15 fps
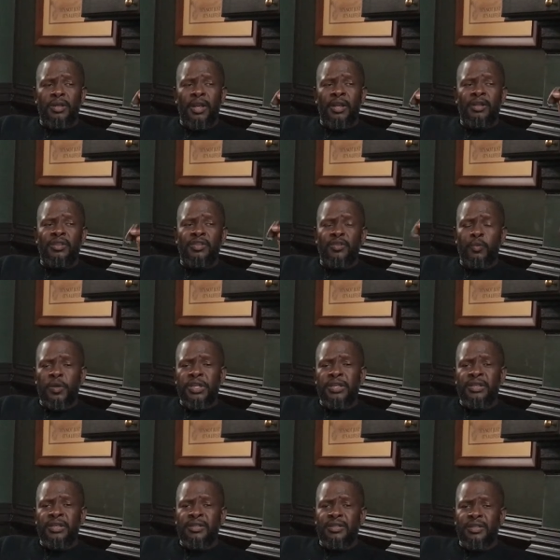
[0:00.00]
and the
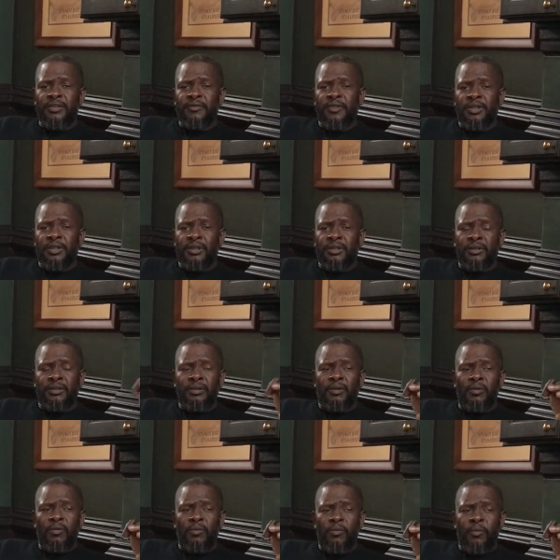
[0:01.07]
sweetness of the
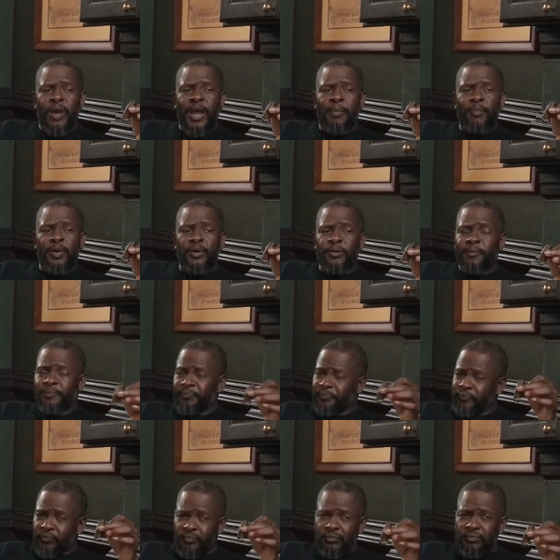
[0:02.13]
wrapper,
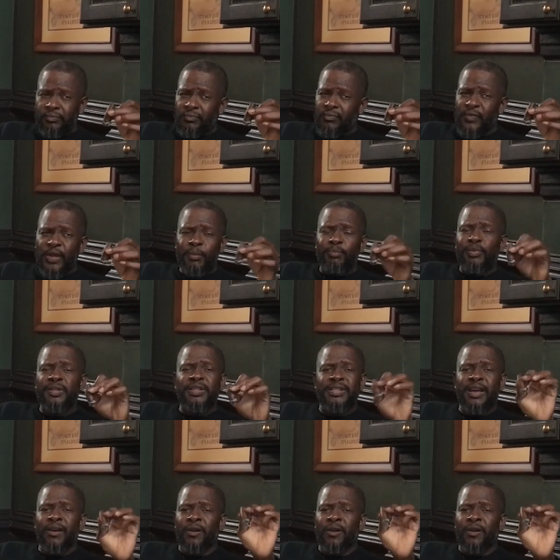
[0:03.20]
puts